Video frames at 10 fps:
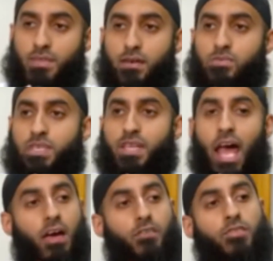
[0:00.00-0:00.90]
you need a
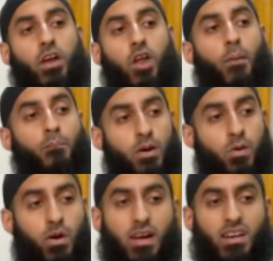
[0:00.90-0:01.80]
heavy alarm bell
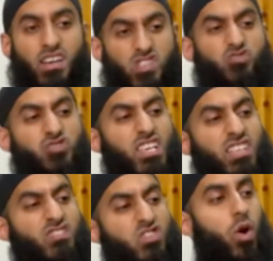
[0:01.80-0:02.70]
that's ringing
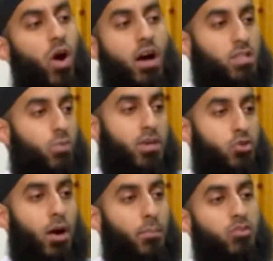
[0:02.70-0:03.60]
so hard to wake you
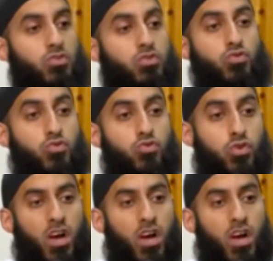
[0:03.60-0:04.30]
up because you